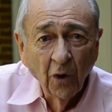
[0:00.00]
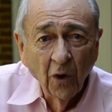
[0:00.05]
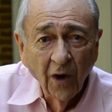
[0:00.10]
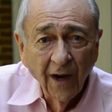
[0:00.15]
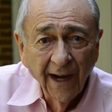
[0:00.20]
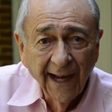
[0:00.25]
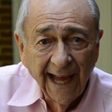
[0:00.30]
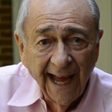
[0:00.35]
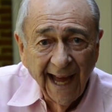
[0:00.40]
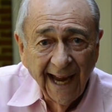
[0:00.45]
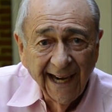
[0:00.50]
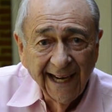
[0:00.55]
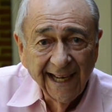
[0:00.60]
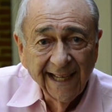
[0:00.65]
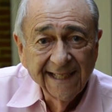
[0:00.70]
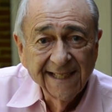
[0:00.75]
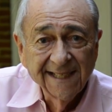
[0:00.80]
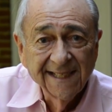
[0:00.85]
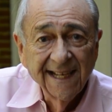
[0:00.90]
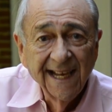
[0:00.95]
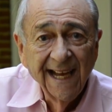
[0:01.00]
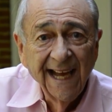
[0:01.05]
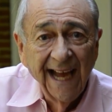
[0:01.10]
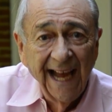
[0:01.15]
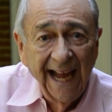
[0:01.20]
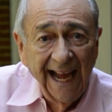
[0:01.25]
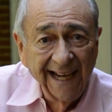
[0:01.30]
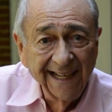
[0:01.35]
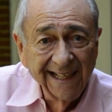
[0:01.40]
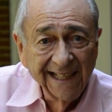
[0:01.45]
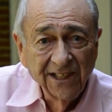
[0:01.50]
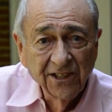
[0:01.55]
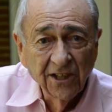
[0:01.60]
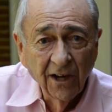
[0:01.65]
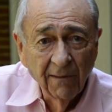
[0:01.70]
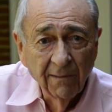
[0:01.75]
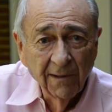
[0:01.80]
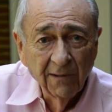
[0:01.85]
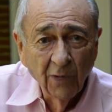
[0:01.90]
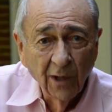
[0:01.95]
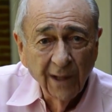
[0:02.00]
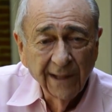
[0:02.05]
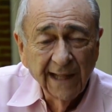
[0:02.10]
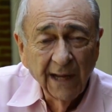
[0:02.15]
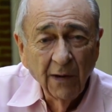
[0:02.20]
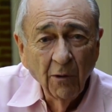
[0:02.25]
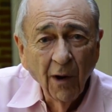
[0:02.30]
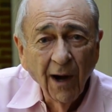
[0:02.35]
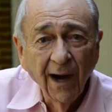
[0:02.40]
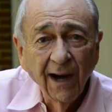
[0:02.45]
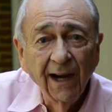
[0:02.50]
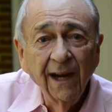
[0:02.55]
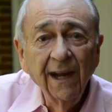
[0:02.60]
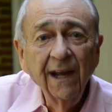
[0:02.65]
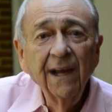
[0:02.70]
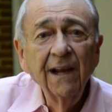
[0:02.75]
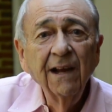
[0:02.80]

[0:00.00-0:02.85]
organics and determine what they were.